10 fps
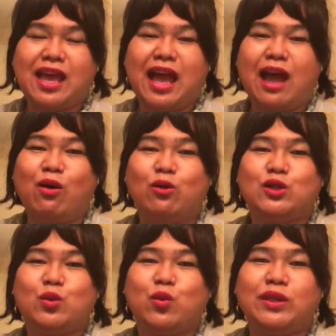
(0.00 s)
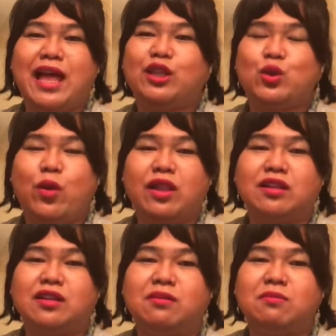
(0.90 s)
I also would like to
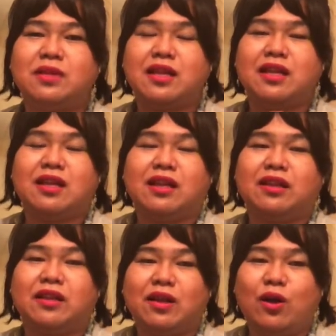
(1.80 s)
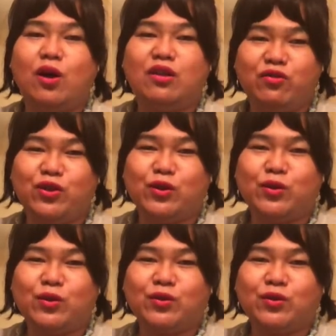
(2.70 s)
welcome all of you